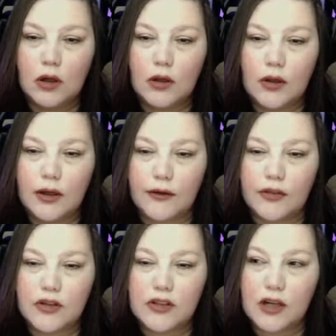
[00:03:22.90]
Oh, look,
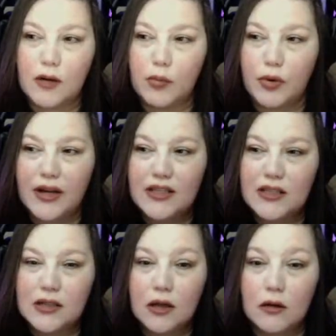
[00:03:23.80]
there's a
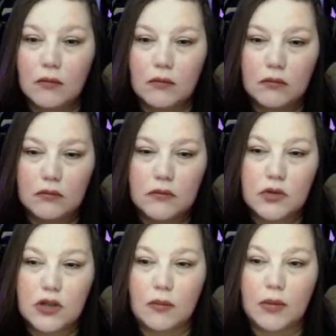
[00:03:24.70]
compressed
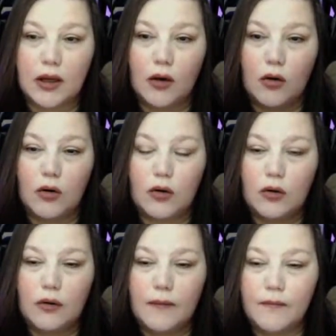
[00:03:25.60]
zombie.
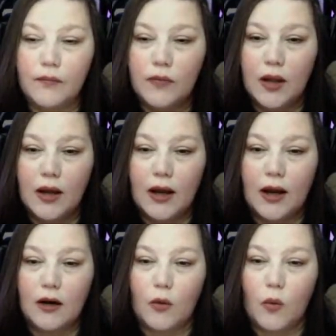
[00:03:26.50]
Oh,
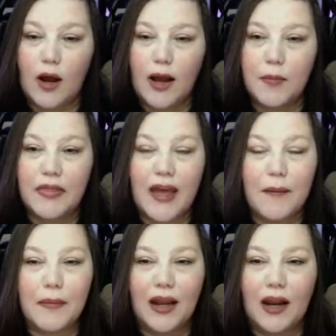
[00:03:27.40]
I don't know why, but
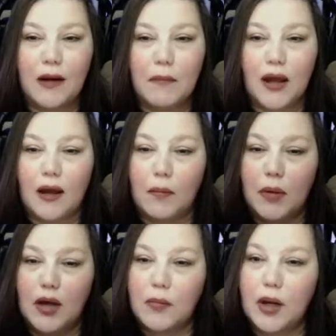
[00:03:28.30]
that made my
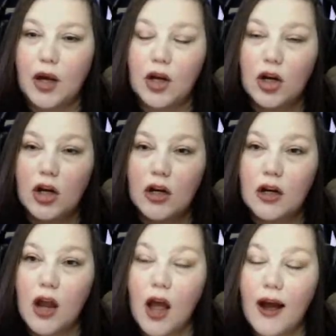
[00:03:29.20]
butt pucker.